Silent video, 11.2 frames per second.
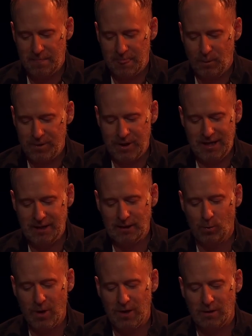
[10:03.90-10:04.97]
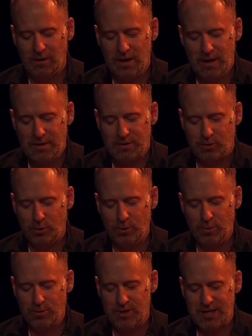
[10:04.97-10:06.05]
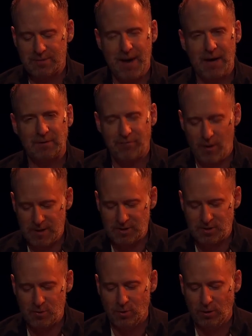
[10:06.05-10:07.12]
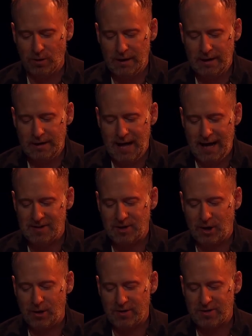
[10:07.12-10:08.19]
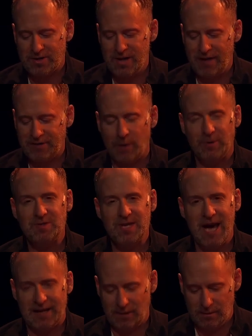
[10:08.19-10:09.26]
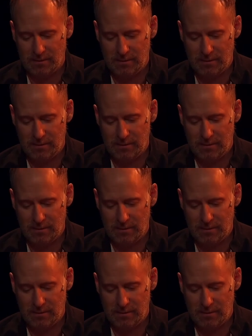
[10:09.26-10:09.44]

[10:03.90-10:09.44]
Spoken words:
With an ill will, Scrooge dismounted from his stool, and his clerk snuffed out his candle.